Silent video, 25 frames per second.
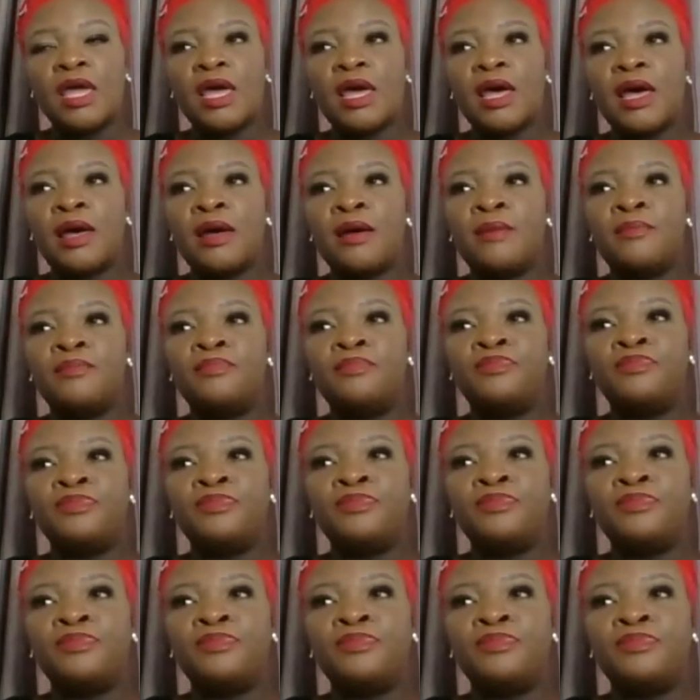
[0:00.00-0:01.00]

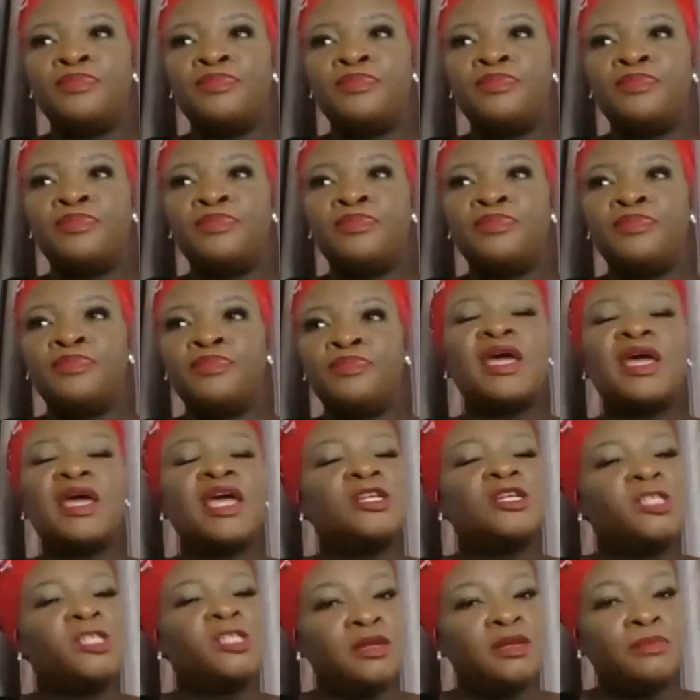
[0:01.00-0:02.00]
and
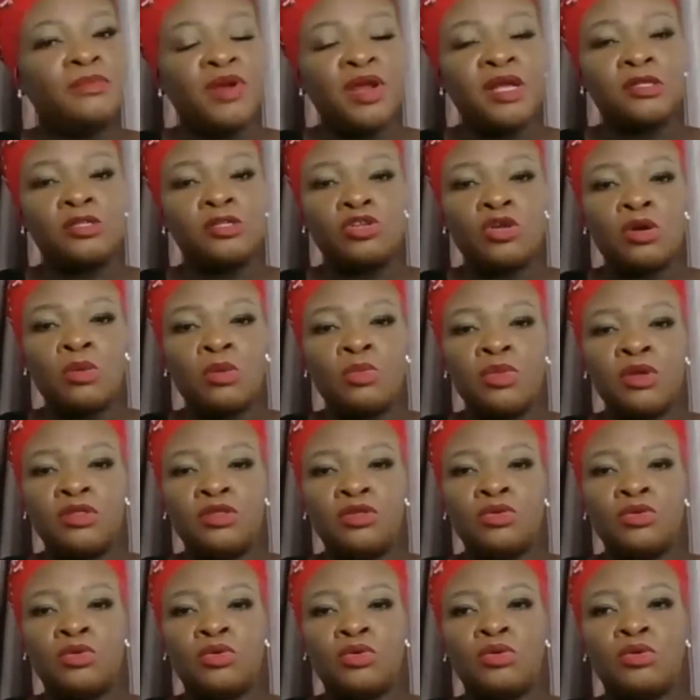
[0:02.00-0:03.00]
actually brainstorm
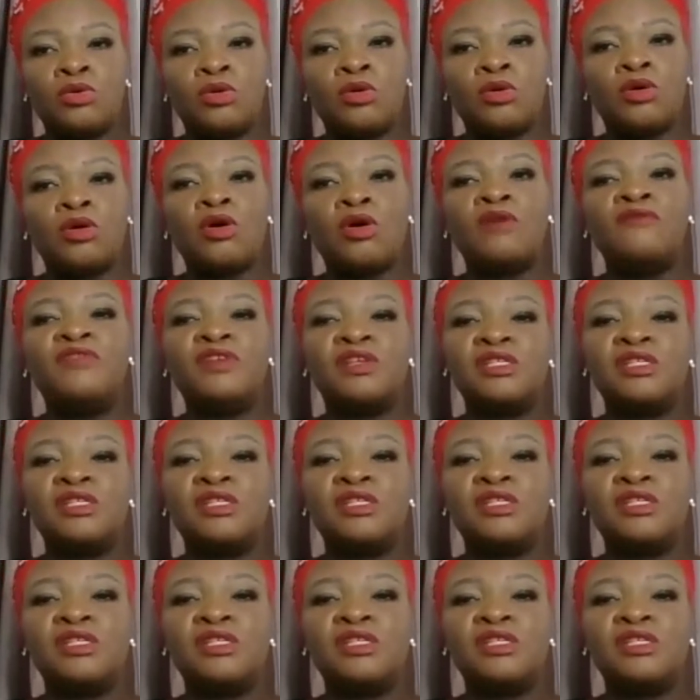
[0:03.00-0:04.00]
with you.
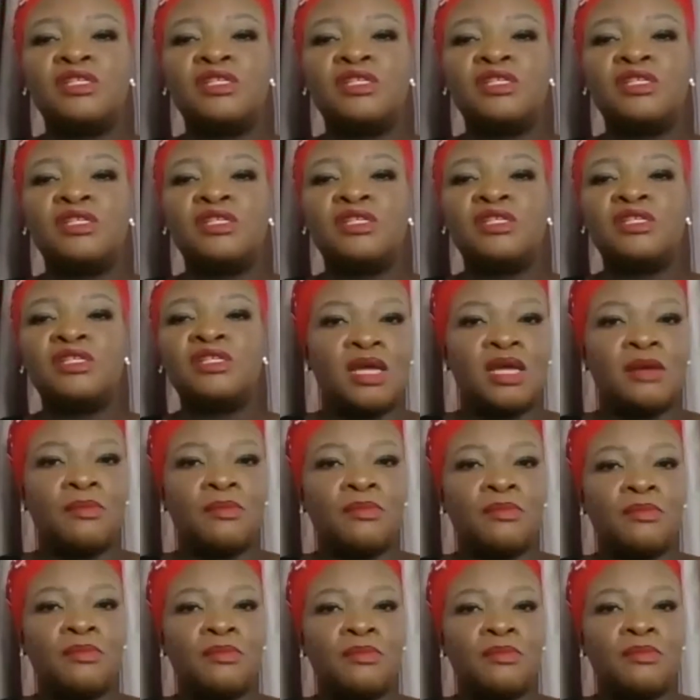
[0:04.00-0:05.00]
Obviously, a much senior
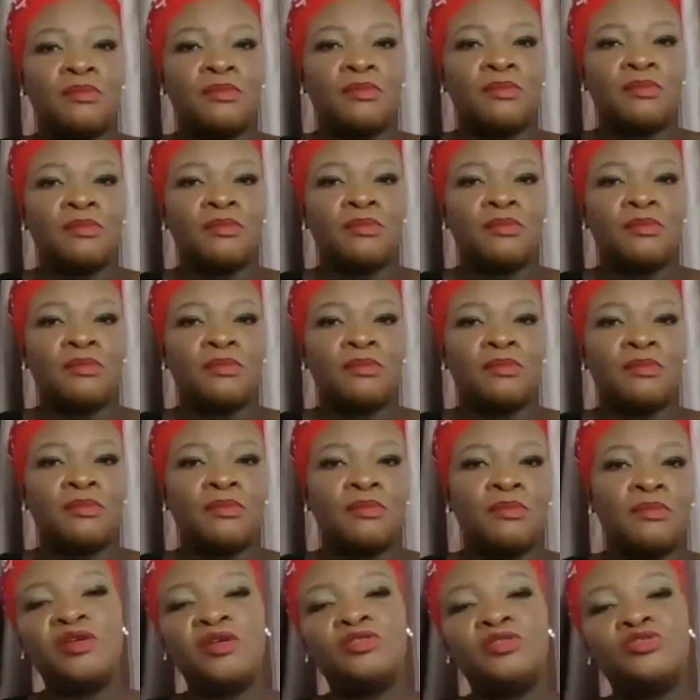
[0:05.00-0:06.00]
person, that's what I'm
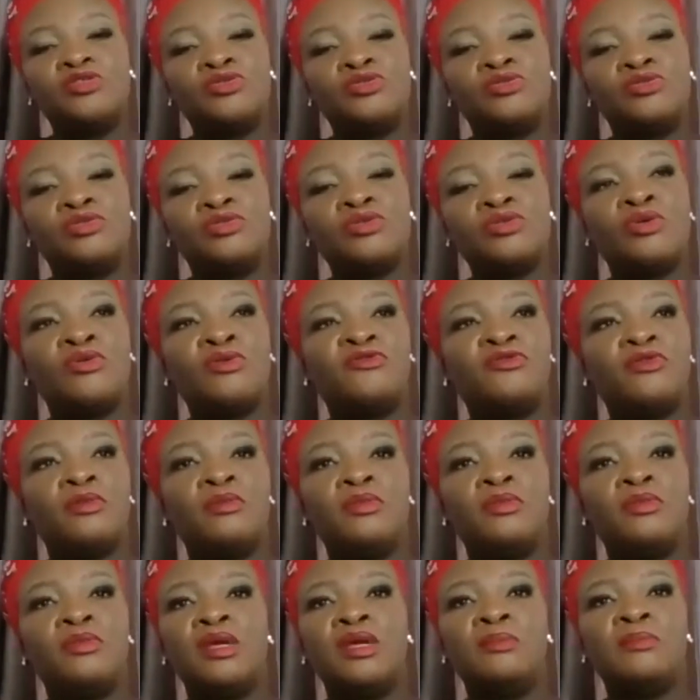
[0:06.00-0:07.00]
referring to. So for
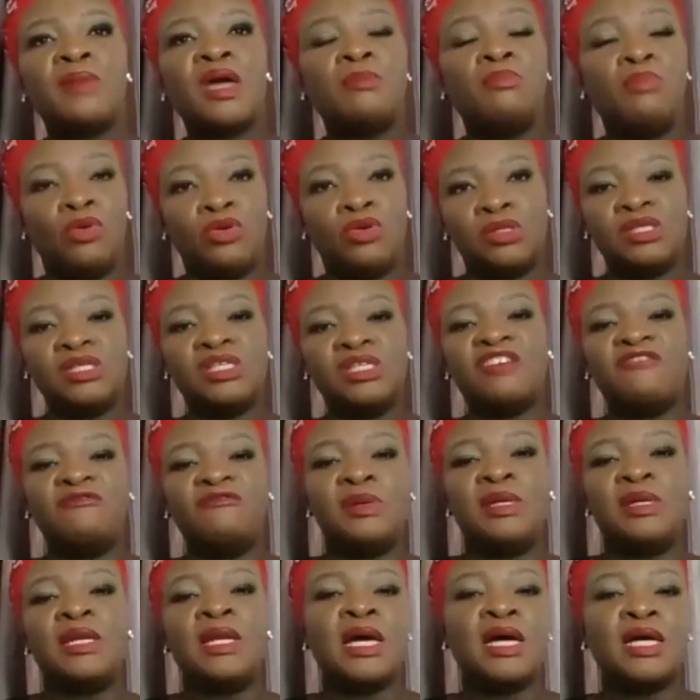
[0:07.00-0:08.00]
me, my bosses have
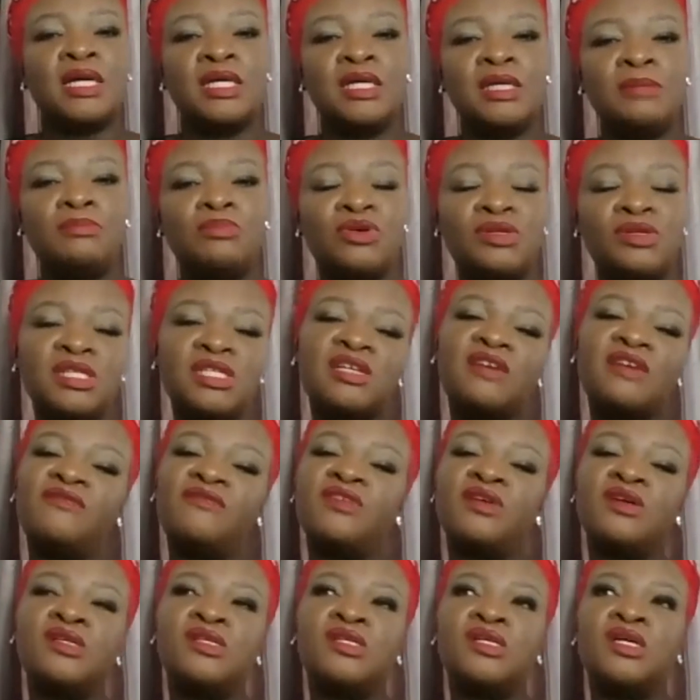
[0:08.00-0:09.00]
been lucky. Bosses I've
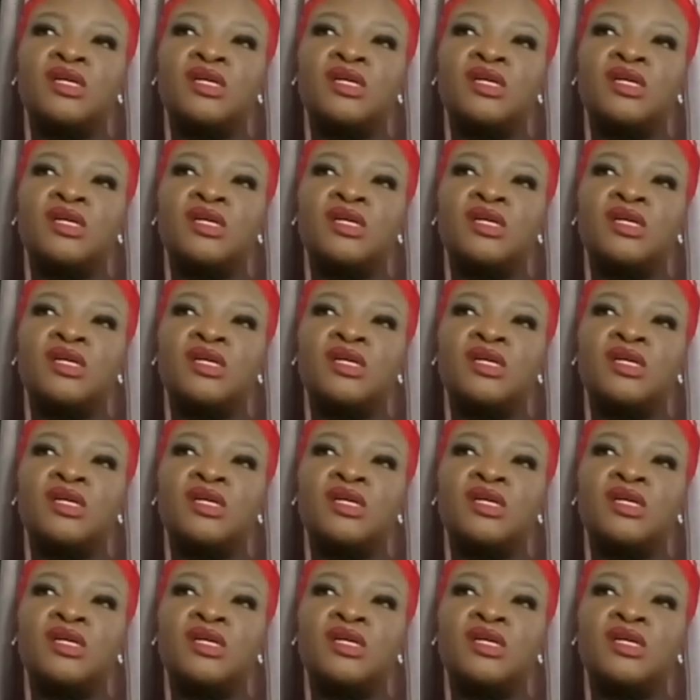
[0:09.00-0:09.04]
heard